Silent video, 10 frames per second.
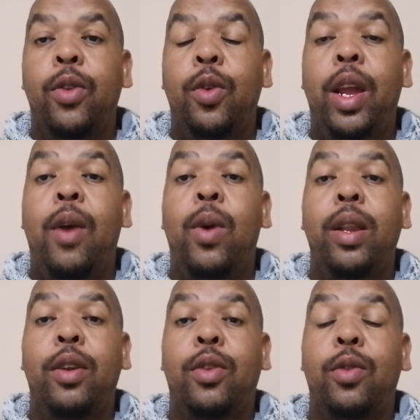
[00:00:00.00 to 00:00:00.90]
Today I
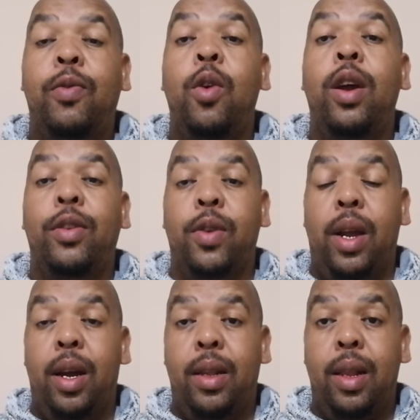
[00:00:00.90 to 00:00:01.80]
want us to focus
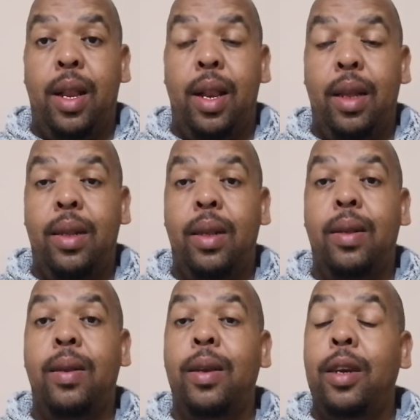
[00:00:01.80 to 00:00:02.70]
on asset
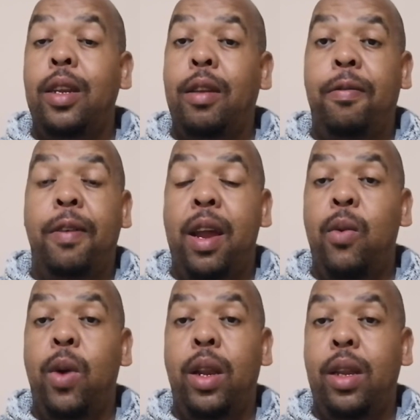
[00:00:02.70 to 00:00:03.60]
classes,
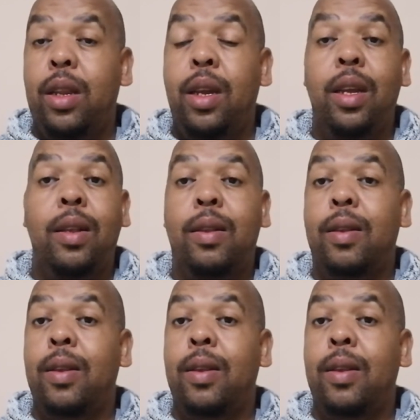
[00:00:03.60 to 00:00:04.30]
define what it is,